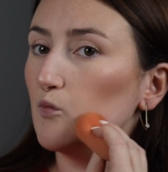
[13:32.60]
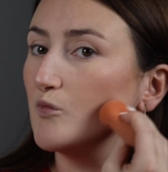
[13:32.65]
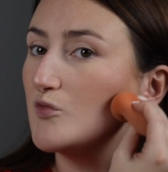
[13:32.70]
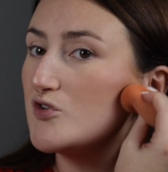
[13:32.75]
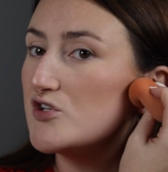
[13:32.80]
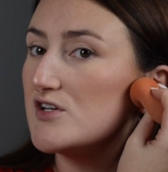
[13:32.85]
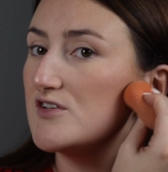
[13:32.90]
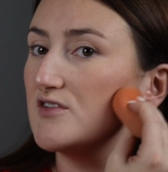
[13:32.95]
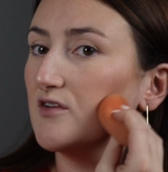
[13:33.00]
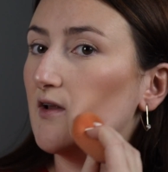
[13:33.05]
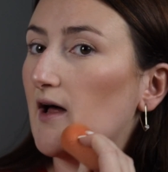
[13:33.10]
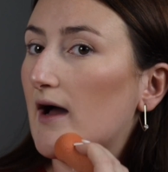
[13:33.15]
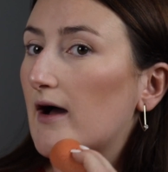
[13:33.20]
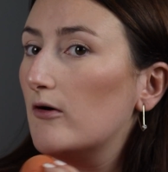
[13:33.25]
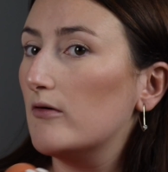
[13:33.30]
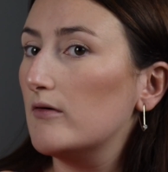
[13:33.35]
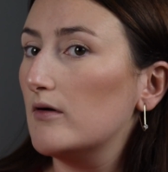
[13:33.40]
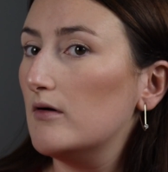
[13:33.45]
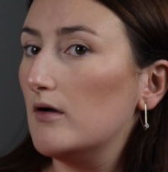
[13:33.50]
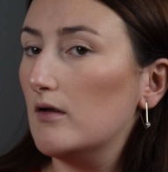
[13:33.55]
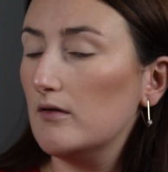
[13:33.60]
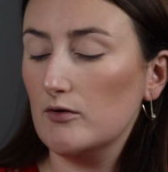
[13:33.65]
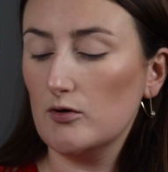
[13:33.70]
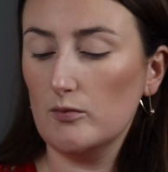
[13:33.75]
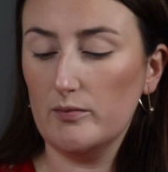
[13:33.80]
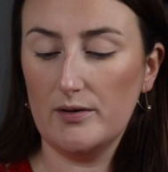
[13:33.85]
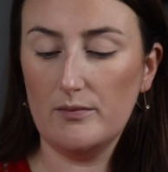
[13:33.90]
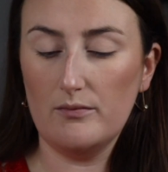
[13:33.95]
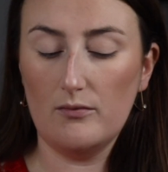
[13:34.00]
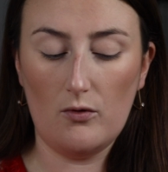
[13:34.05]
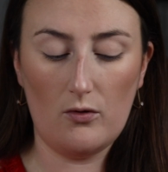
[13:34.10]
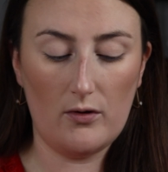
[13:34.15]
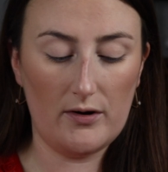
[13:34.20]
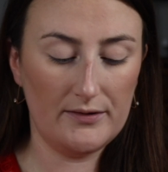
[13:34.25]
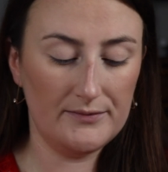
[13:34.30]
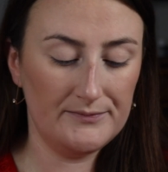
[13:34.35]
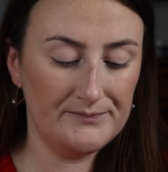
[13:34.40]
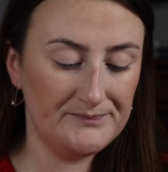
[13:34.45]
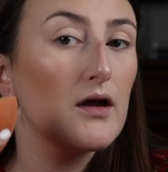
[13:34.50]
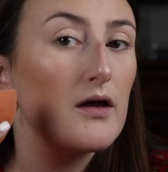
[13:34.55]
chisel out a little bit
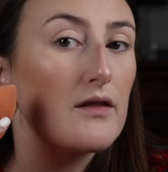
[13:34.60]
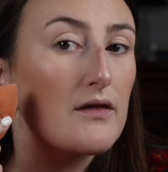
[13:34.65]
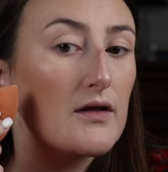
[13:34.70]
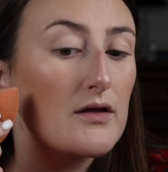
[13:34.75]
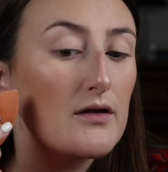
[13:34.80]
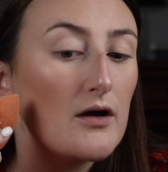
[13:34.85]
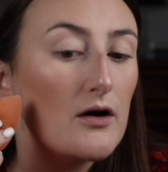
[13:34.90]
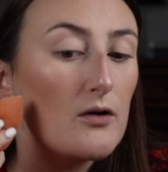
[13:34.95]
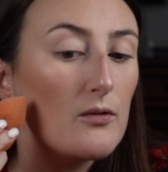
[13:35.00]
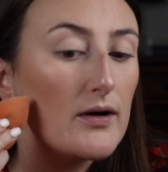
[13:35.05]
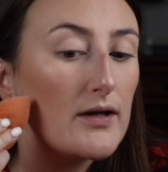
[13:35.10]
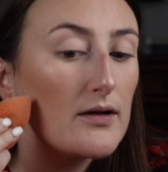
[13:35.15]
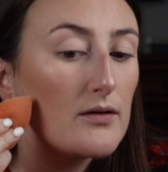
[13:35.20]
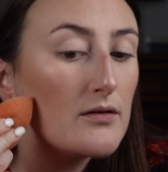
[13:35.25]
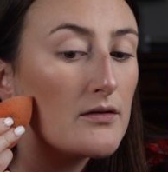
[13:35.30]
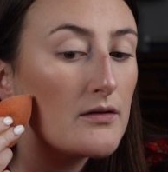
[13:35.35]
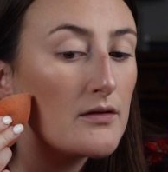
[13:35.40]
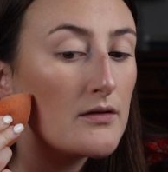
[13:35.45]
more and then go in.